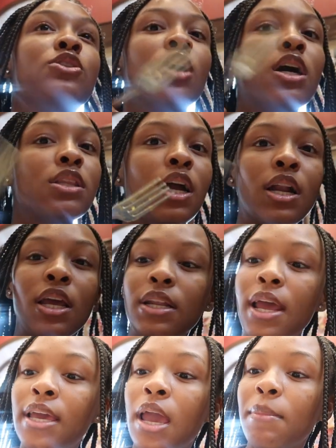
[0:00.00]
but 12:30,
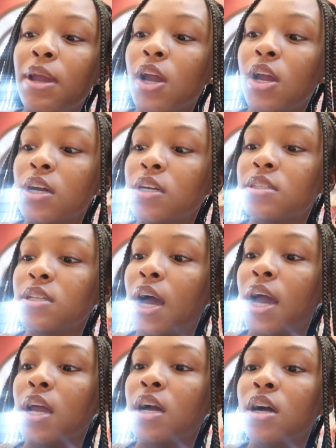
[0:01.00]
they came in here
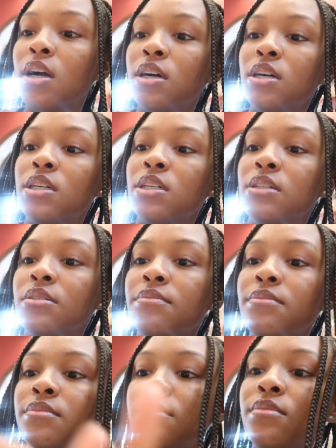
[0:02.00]
like, Well,
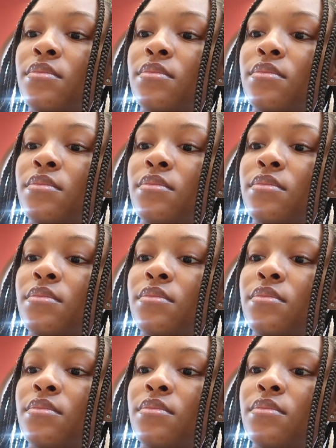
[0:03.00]
I